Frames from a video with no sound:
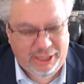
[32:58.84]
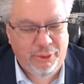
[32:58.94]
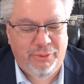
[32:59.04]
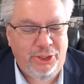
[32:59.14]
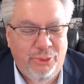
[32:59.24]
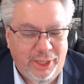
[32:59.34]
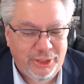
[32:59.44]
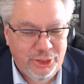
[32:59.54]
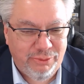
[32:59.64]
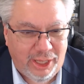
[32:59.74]
center of the
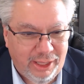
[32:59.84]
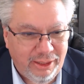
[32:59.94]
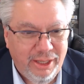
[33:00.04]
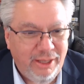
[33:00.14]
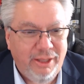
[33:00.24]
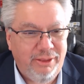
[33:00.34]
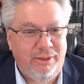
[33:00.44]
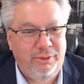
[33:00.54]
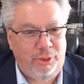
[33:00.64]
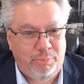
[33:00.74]
U.S., you've got
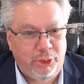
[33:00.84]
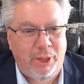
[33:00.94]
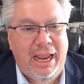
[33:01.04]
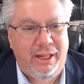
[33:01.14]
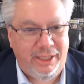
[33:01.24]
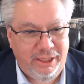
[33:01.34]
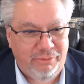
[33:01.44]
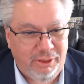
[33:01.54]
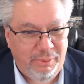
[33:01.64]
the plurality of the